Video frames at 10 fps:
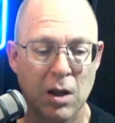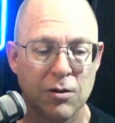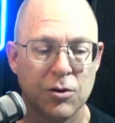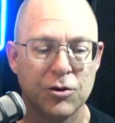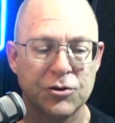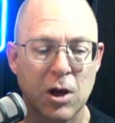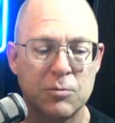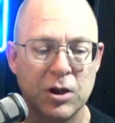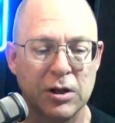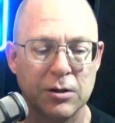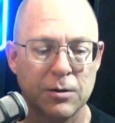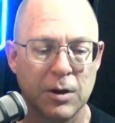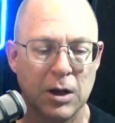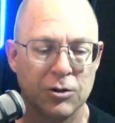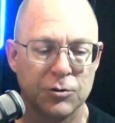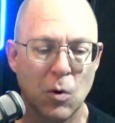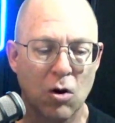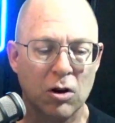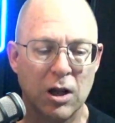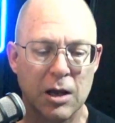The subject, small
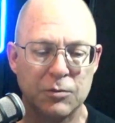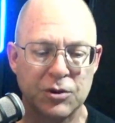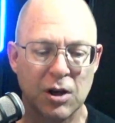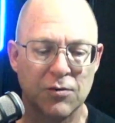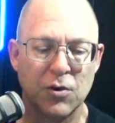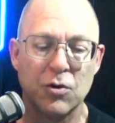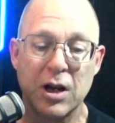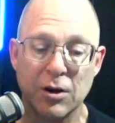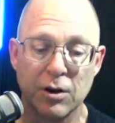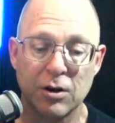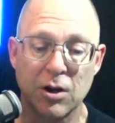claims telephone hearing,